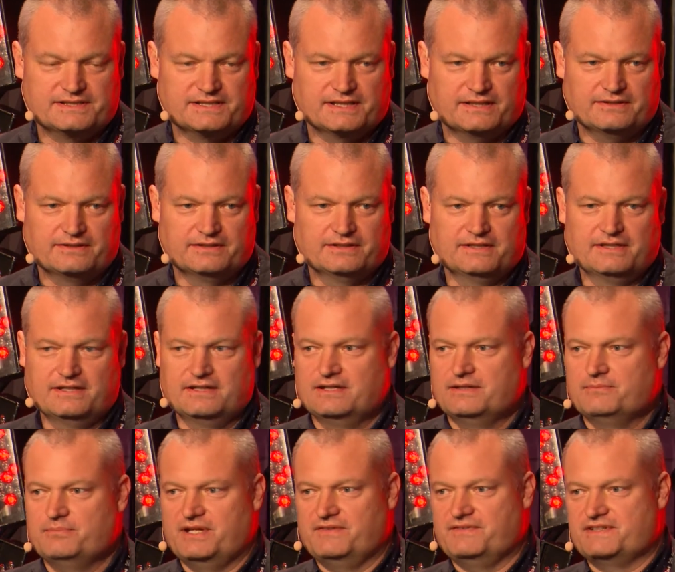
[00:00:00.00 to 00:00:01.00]
So
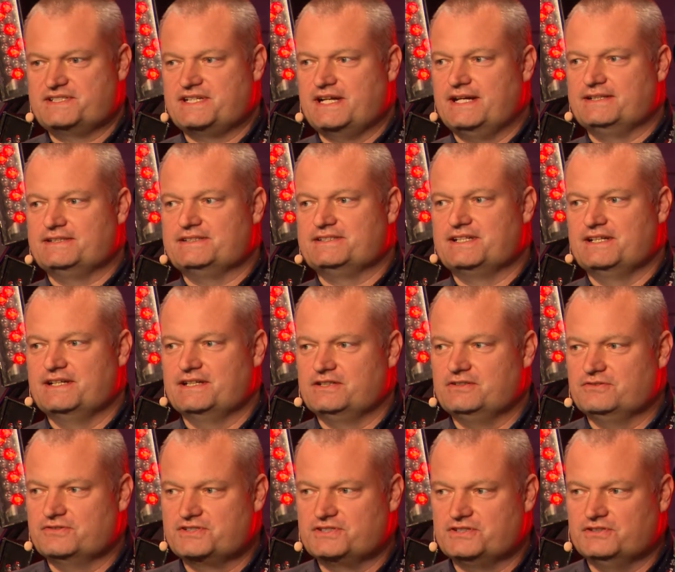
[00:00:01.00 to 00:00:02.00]
a bit of a sad and
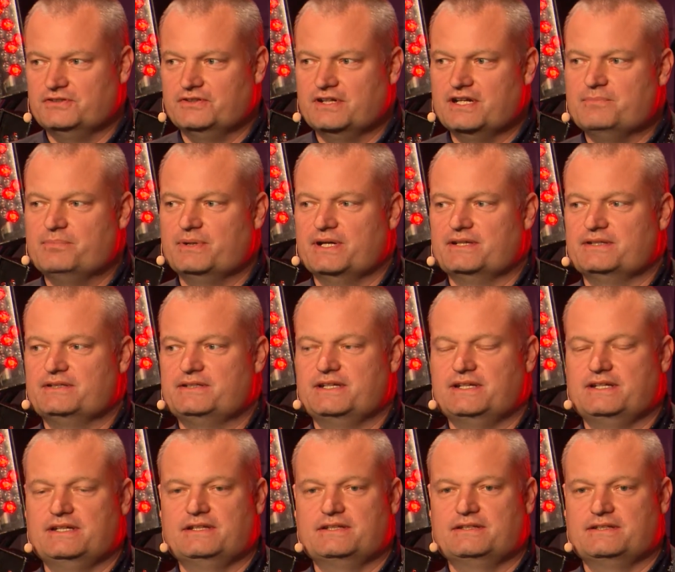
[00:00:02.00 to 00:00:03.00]
cynical story, but
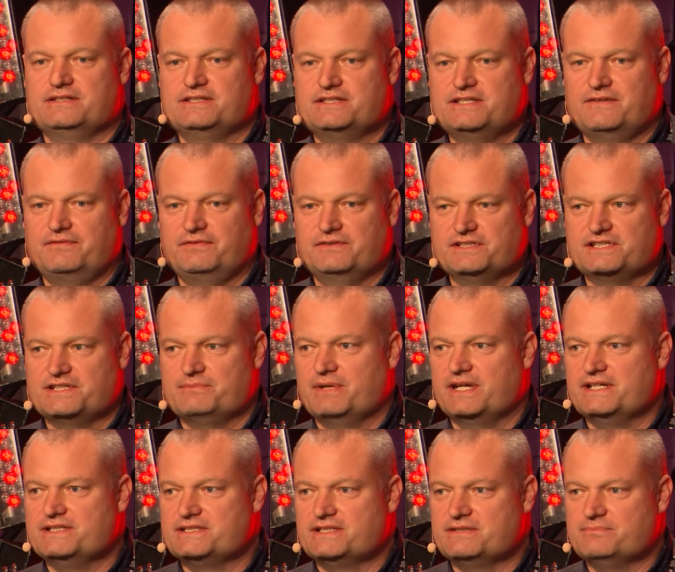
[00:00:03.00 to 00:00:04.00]
the difference it
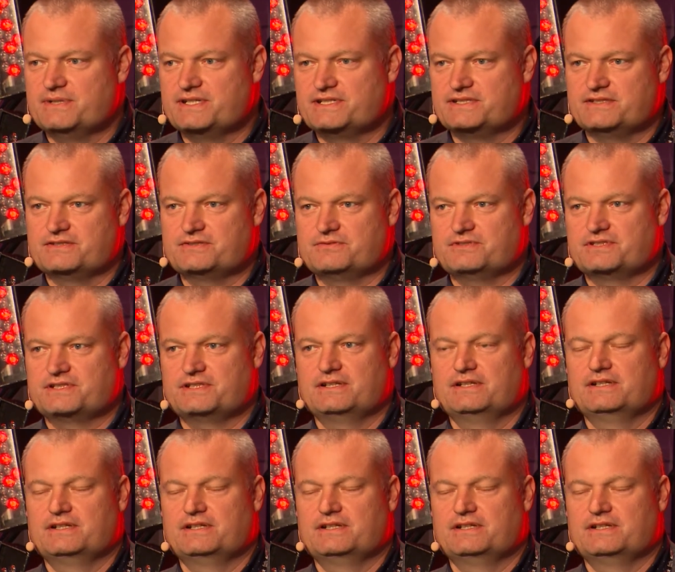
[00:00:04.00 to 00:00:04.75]
made to the business was